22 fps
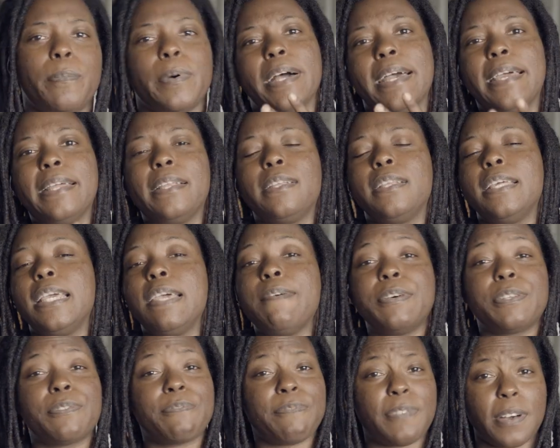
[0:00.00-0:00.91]
But it
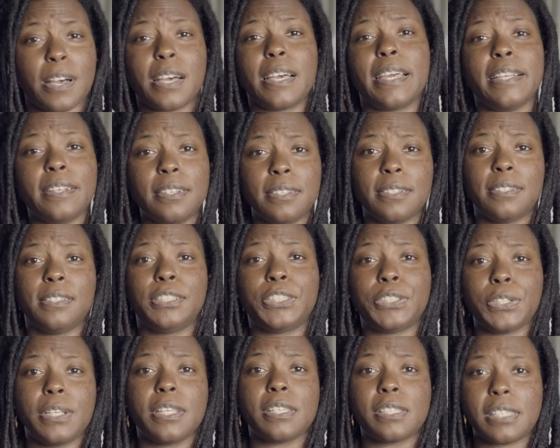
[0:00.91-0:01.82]
was fun
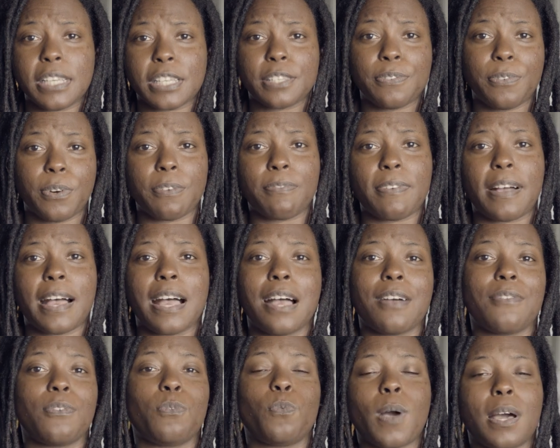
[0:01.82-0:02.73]
shooting the
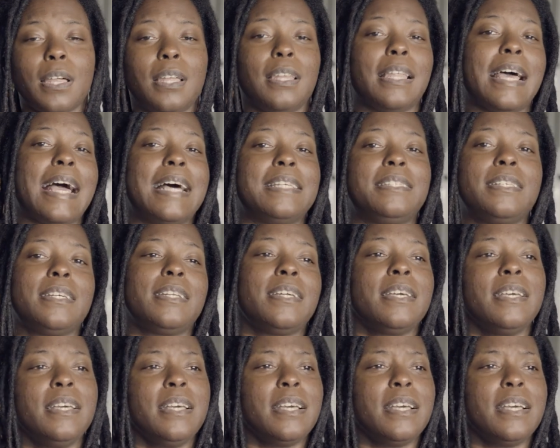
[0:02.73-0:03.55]
6.5 while it lasted.